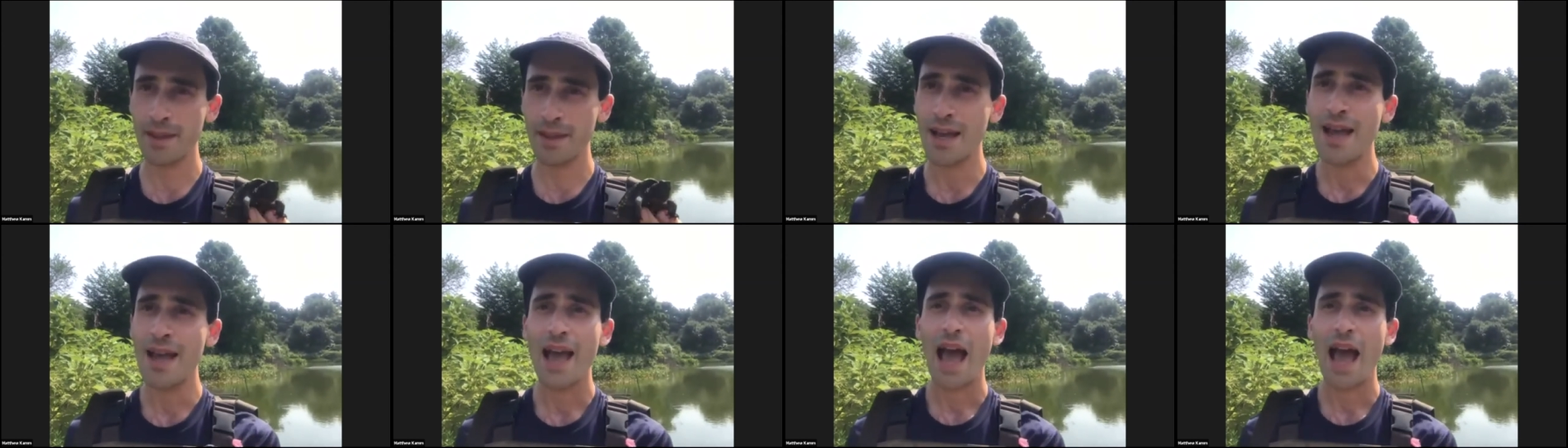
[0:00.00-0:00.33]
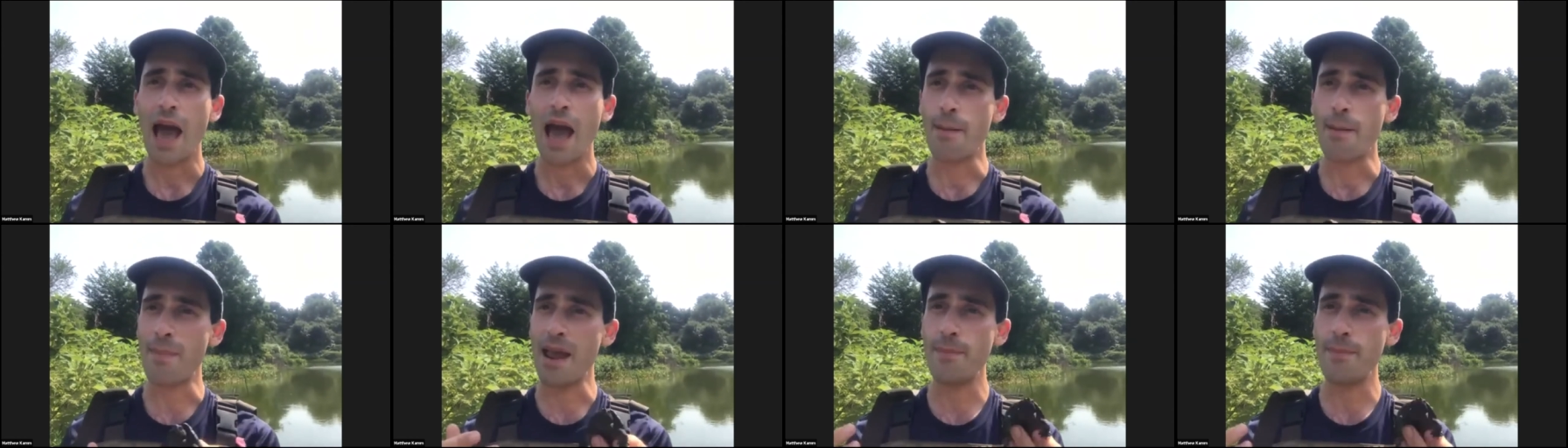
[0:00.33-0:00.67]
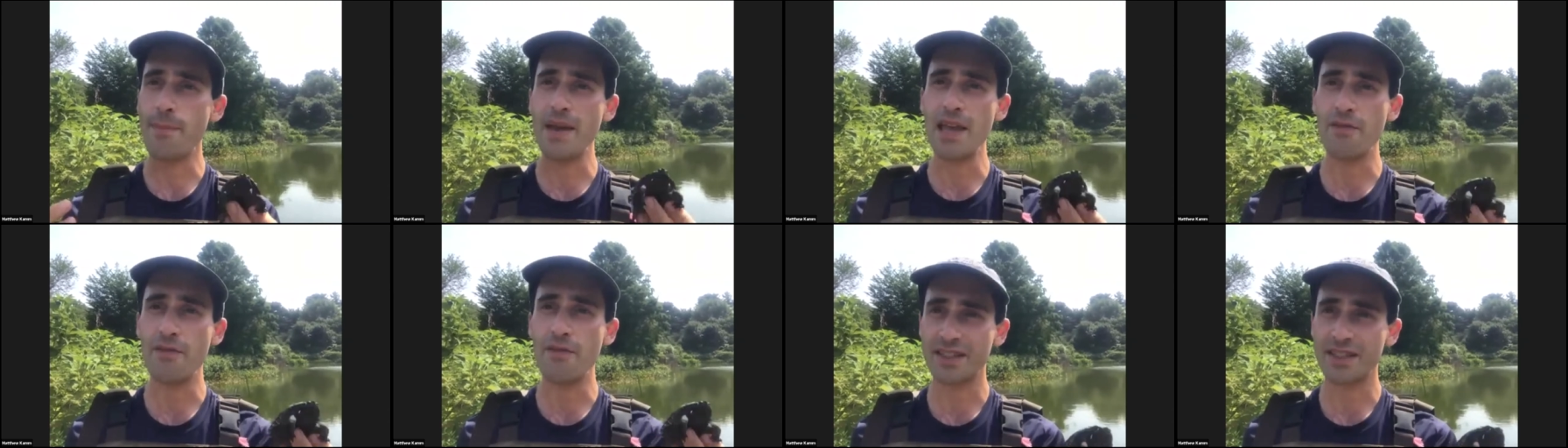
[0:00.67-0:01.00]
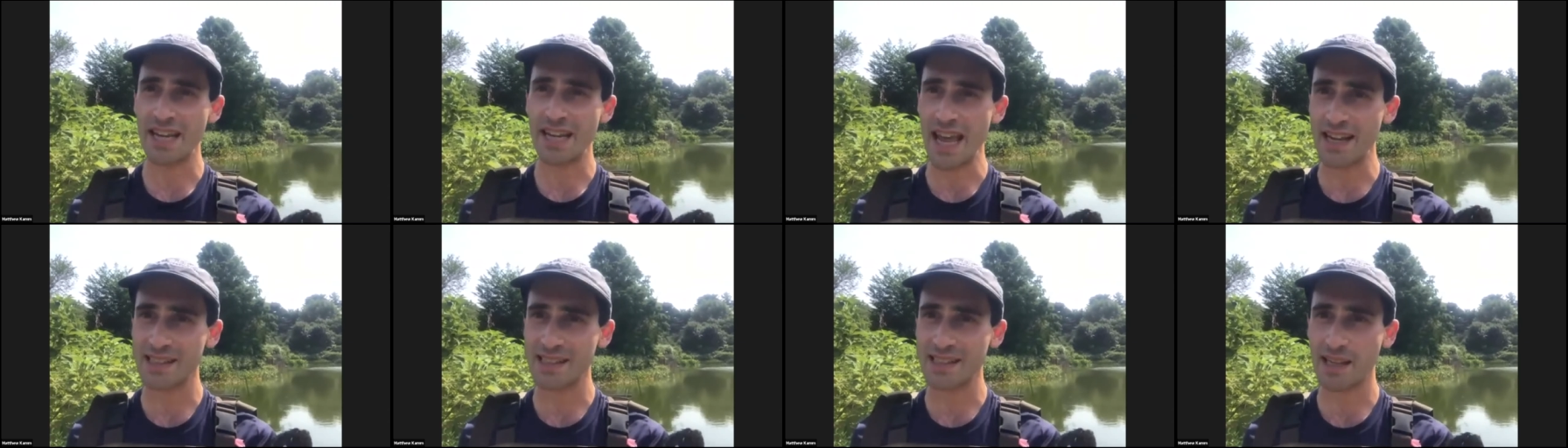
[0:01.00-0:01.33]
and maybe even take
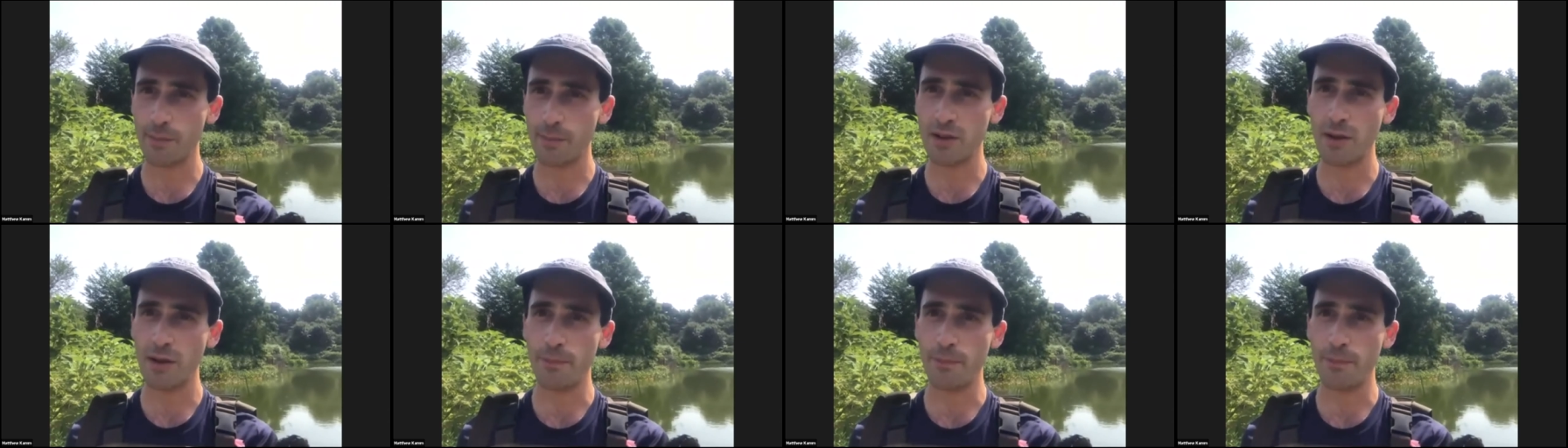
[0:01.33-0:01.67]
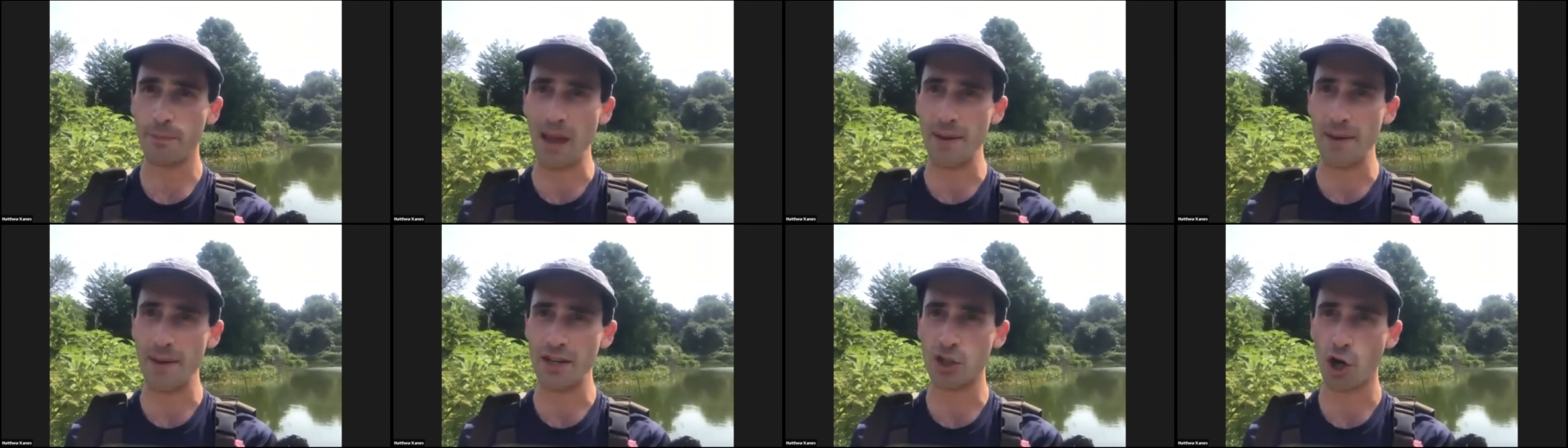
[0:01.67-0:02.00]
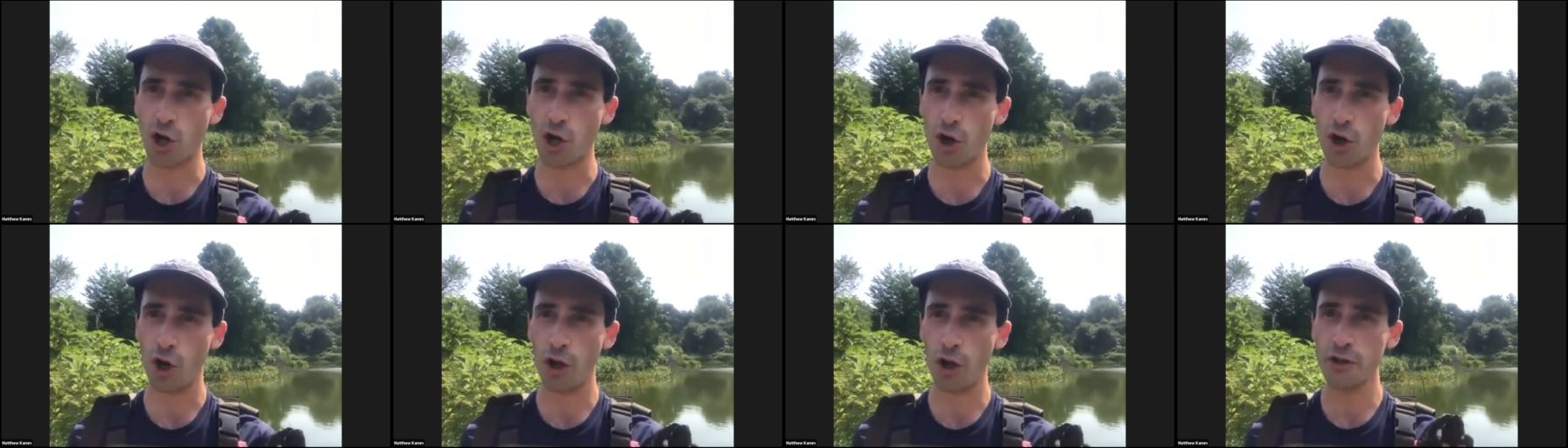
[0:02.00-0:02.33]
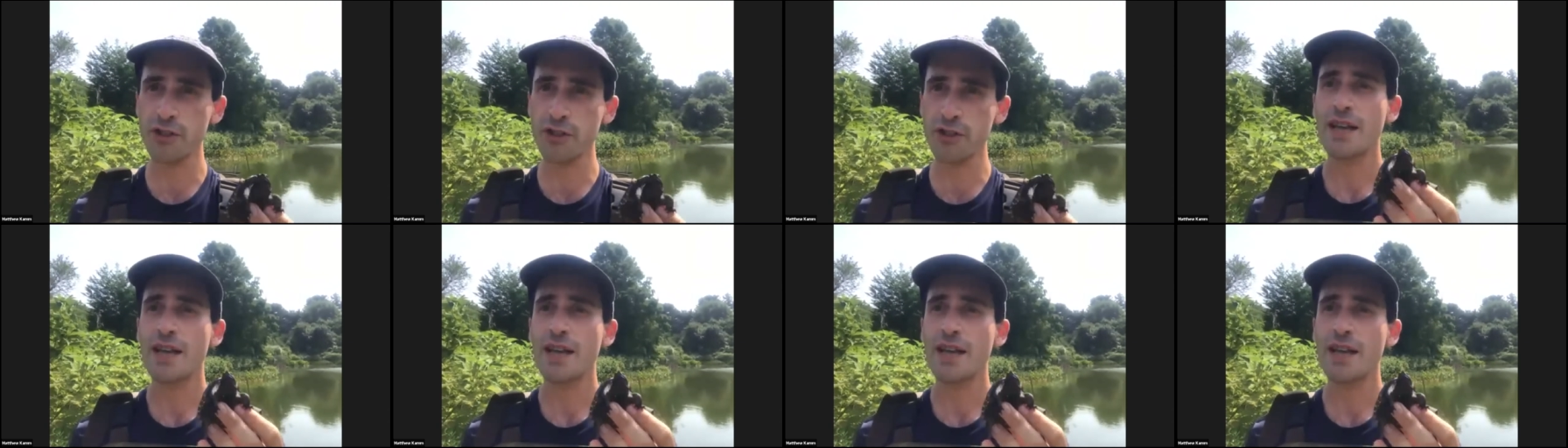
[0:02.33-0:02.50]
some of the baby turtles